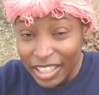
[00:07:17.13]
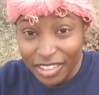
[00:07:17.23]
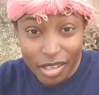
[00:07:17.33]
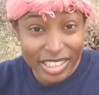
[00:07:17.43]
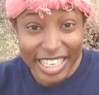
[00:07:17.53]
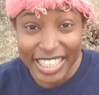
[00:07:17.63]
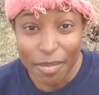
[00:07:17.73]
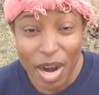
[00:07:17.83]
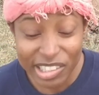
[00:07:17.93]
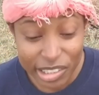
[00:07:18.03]
Don't take
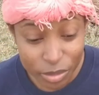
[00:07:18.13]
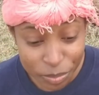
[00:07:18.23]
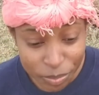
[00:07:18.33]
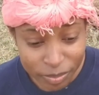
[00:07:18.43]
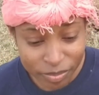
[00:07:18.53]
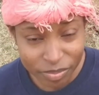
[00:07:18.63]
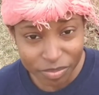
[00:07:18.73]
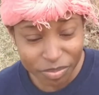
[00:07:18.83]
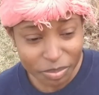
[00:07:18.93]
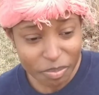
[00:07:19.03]
that personal.
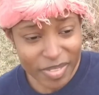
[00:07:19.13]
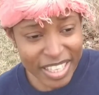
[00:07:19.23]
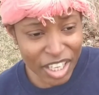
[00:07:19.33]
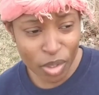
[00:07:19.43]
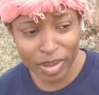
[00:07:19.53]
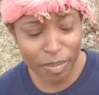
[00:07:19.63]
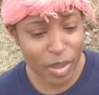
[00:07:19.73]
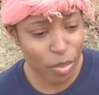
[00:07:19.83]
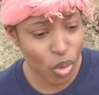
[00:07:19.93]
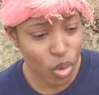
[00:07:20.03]
It'll be
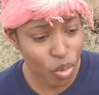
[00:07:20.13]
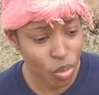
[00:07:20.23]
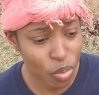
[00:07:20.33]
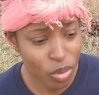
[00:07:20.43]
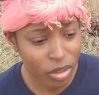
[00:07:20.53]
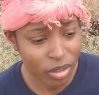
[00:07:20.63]
people who